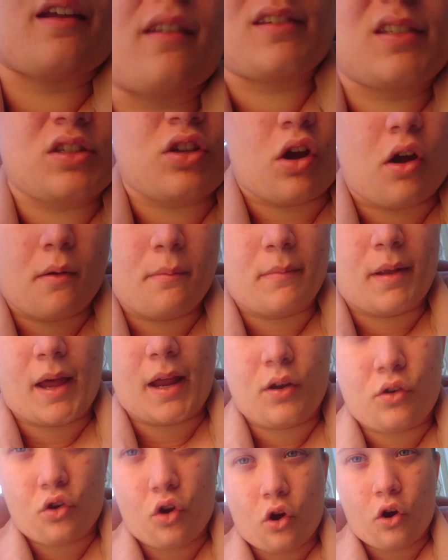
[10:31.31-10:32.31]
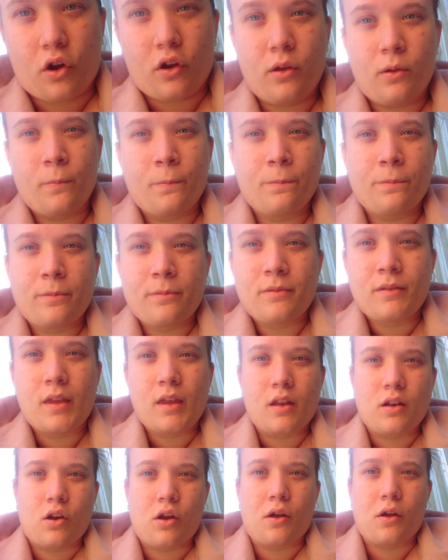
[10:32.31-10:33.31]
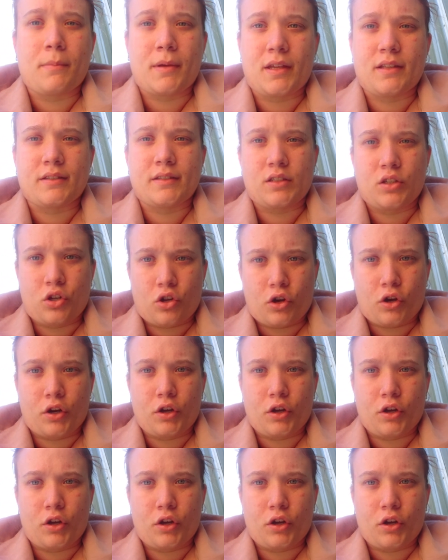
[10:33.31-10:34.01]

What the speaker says: stop, no means no.